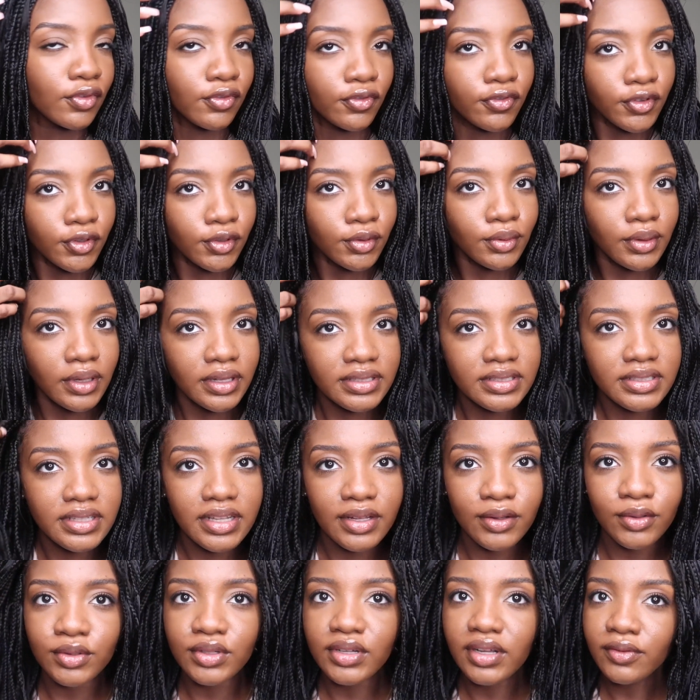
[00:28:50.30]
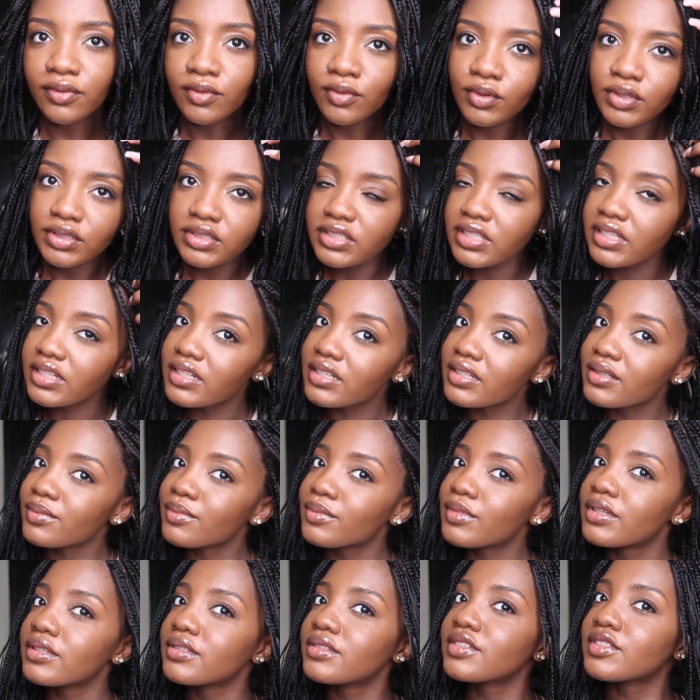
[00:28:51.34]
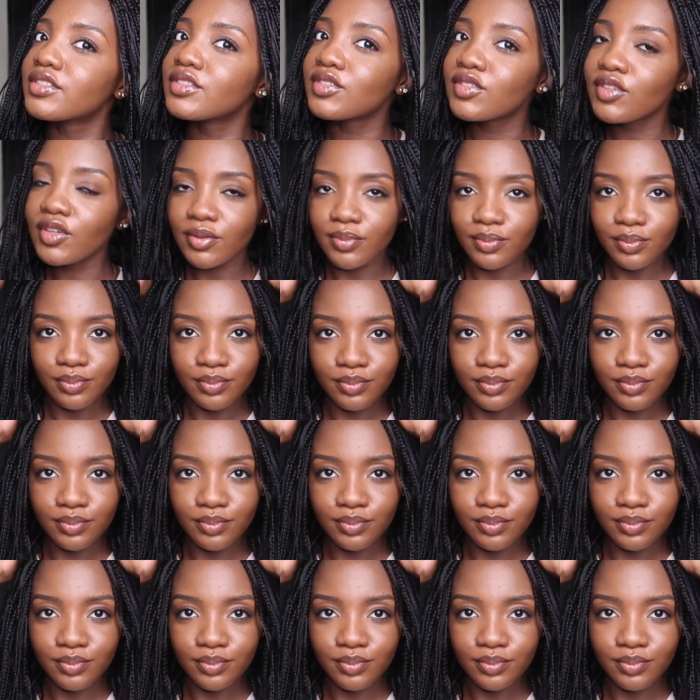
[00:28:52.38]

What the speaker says: full as I would have wanted it, and it's not,